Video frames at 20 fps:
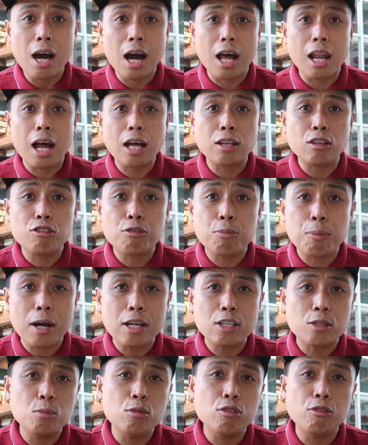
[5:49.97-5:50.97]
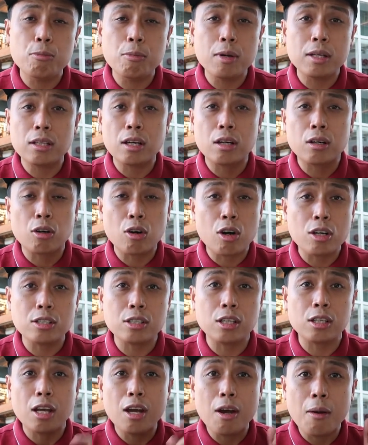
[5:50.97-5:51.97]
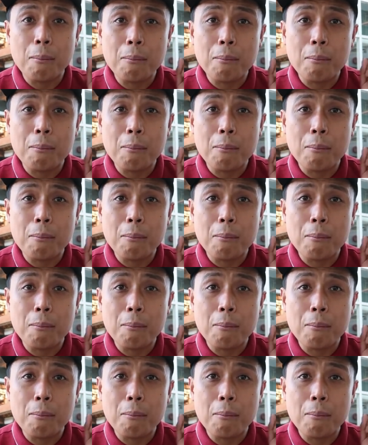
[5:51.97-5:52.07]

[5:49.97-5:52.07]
a lot of price movement across it.